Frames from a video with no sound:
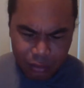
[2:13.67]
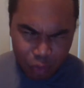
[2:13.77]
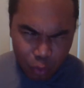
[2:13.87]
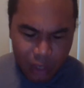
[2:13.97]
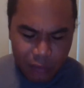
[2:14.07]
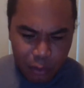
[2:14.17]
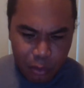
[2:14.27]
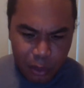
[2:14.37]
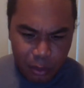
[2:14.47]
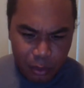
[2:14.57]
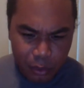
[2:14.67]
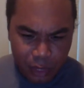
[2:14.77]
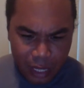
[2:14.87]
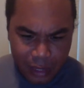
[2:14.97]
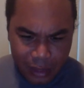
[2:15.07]
quite a few people
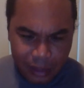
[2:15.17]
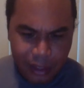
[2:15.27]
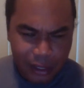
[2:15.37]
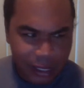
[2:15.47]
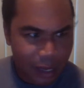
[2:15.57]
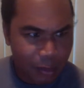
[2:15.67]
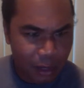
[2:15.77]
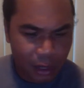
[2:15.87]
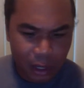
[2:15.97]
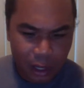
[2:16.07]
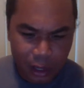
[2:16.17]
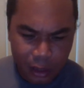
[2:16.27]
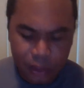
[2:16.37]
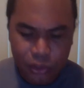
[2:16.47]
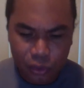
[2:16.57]
that did their time
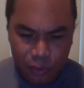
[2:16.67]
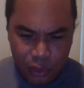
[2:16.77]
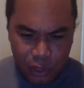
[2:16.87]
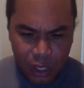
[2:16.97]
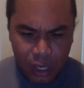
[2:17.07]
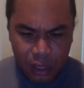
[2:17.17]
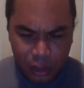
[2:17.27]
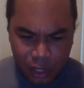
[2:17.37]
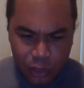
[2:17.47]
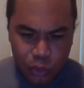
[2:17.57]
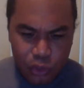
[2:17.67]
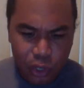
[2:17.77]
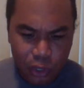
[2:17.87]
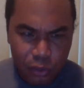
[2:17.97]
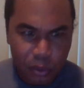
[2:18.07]
in the service. Now, this was
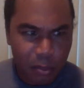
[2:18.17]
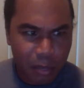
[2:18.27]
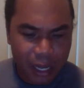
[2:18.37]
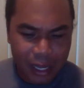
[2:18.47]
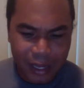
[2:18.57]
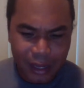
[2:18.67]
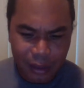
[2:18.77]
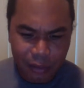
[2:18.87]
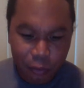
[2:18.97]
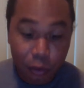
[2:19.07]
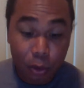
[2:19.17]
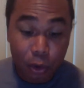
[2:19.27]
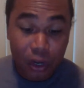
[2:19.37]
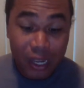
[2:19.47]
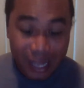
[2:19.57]
taught to me by a
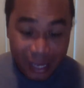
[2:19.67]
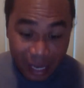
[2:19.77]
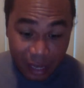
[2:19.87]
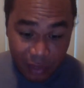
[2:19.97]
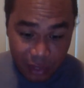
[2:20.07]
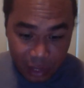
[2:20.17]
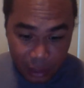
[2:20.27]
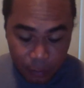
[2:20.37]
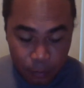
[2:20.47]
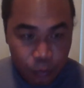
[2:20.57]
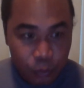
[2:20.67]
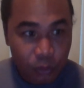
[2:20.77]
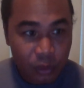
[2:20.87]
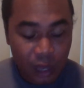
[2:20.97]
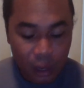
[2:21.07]
former Navy SEAL.
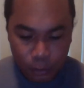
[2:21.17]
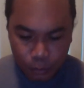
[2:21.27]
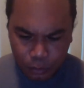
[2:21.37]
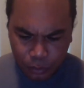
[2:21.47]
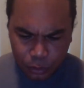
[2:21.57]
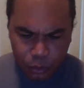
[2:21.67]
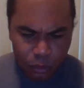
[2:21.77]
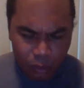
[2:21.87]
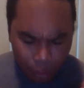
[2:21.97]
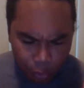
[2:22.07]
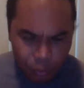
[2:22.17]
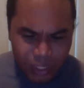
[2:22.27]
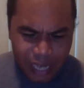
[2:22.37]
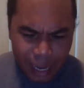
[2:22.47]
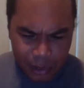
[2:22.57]
Now,
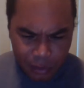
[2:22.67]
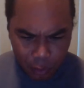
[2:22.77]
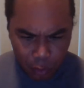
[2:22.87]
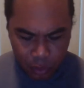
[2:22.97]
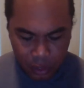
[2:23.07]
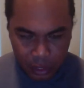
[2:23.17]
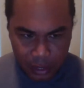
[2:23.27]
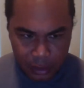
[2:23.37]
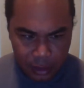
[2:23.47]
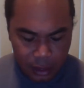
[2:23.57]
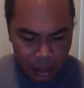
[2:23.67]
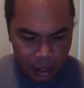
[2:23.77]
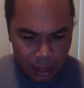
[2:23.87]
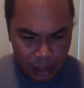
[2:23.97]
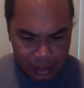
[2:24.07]
3 types of clothing, guys.
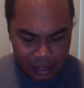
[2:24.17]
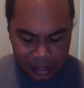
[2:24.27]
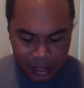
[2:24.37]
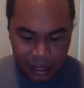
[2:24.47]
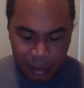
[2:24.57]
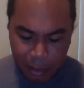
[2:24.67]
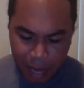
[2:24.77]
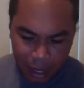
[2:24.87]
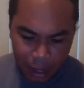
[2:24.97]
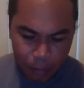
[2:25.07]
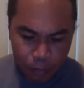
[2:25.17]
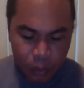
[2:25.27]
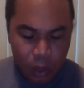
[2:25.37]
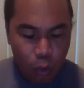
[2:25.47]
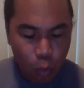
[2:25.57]
As I said, let me back up.
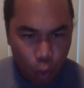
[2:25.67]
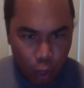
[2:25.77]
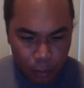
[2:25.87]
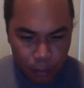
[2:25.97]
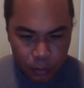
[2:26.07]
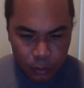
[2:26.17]
Warm,